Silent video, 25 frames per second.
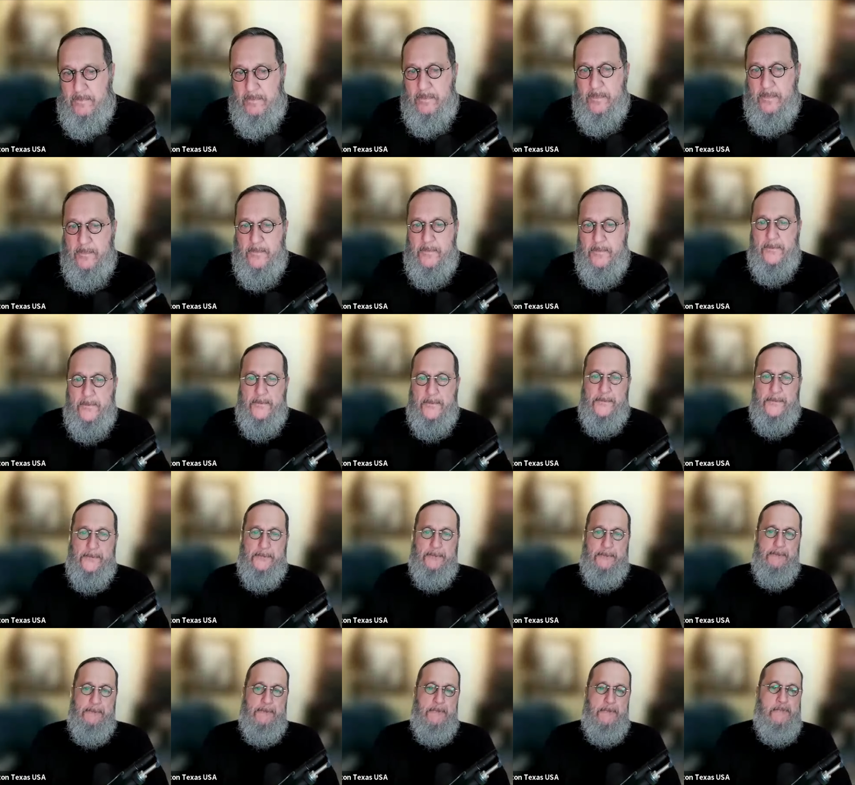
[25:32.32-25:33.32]

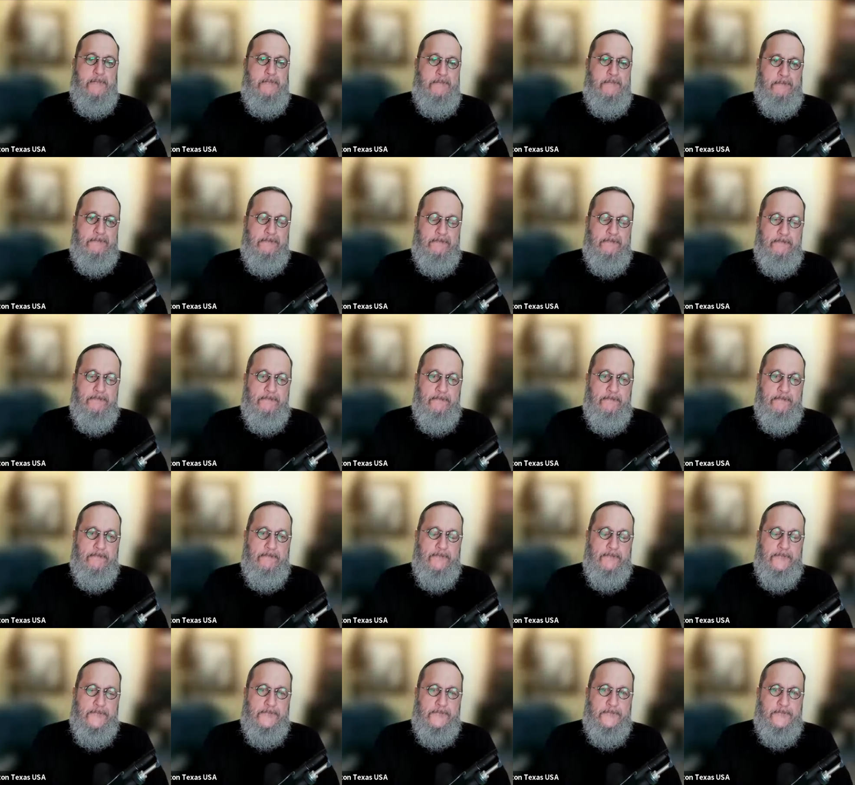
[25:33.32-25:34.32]

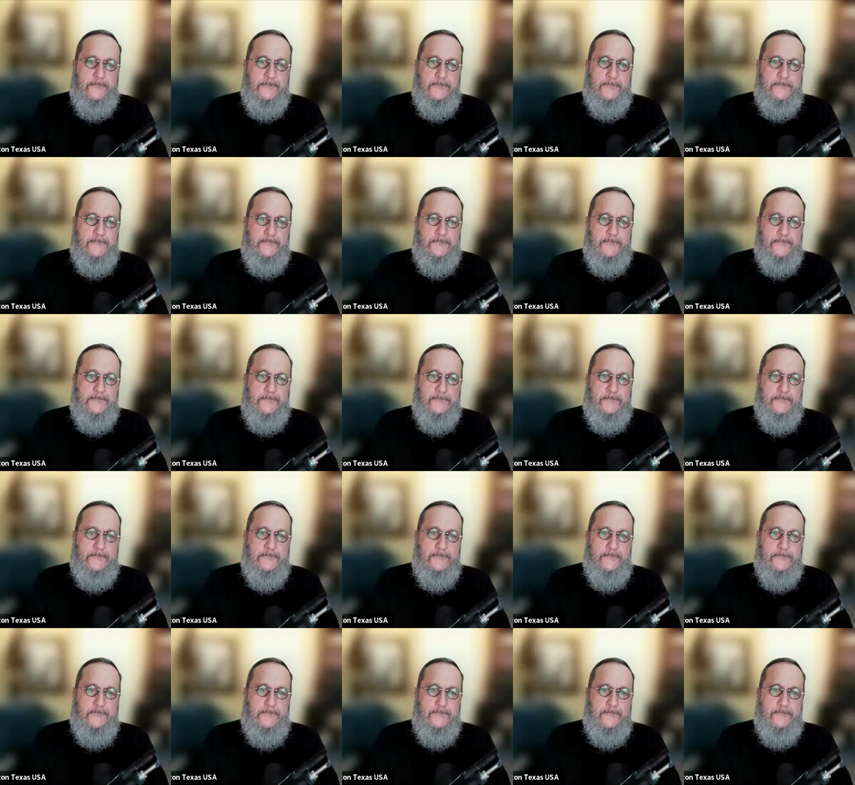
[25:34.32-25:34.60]
[no speech]